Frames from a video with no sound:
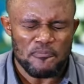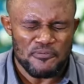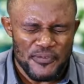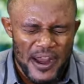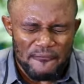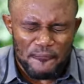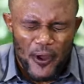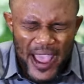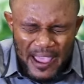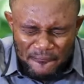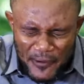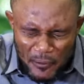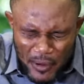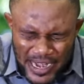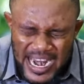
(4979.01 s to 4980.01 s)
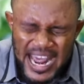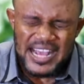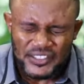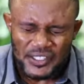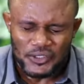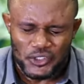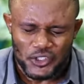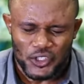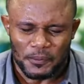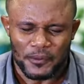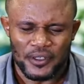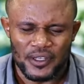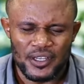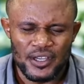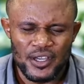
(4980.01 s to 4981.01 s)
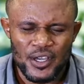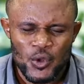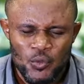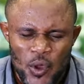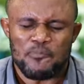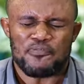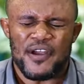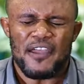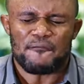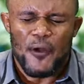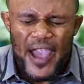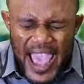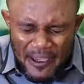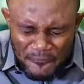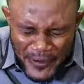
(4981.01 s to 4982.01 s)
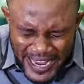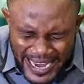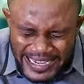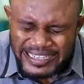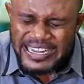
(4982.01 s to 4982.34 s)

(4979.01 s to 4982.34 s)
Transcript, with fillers: We pray for every relationship. We pray for every